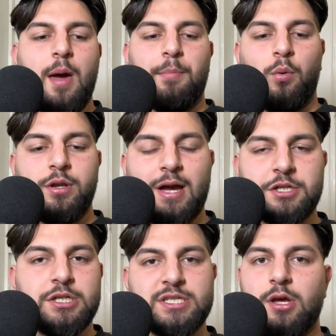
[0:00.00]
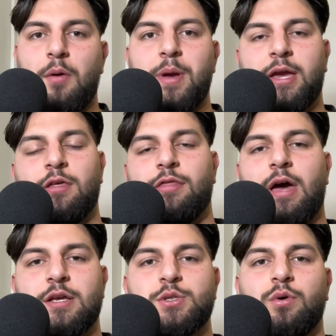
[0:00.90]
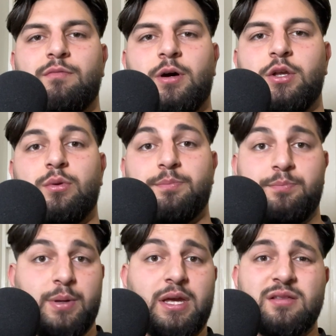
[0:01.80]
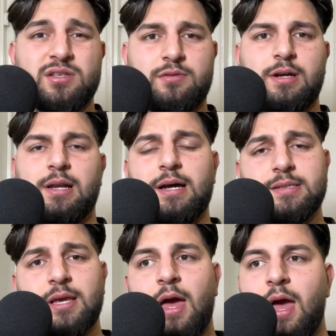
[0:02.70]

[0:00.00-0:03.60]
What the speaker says: But when you actually start making that sort of money, you begin to realize,